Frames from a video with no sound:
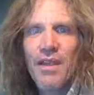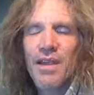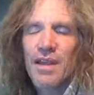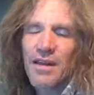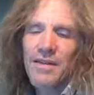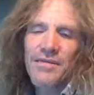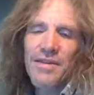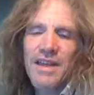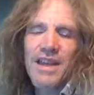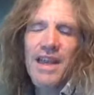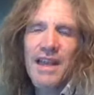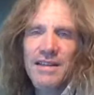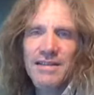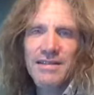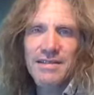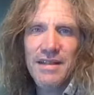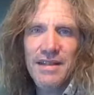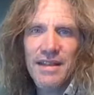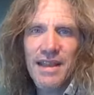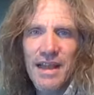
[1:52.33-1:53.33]
And if you can't
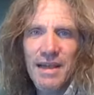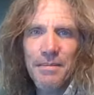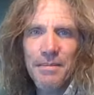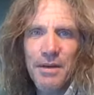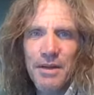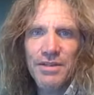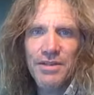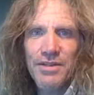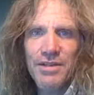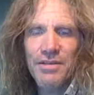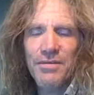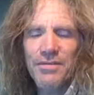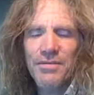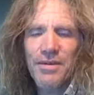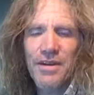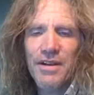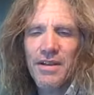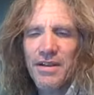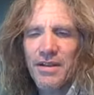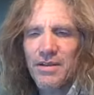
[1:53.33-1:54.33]
say that much, then
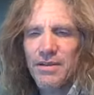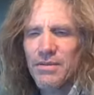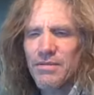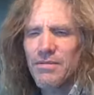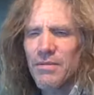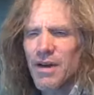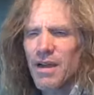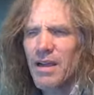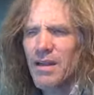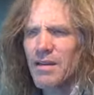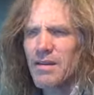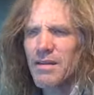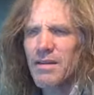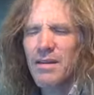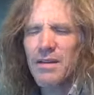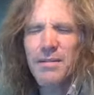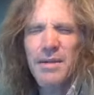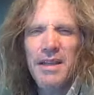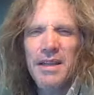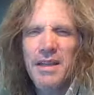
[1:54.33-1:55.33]
fuck you, right?
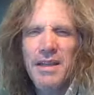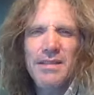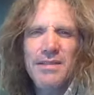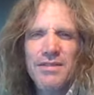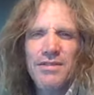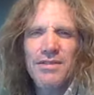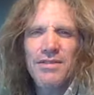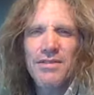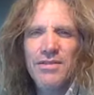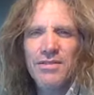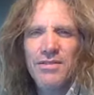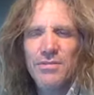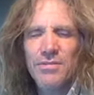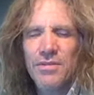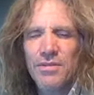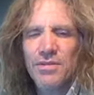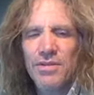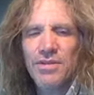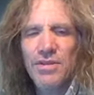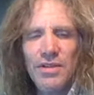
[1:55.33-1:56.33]
I mean, that's just such
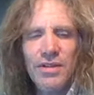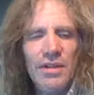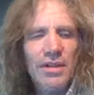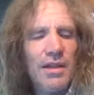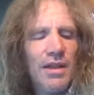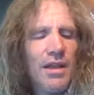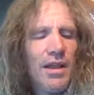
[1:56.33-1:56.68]
bullshit.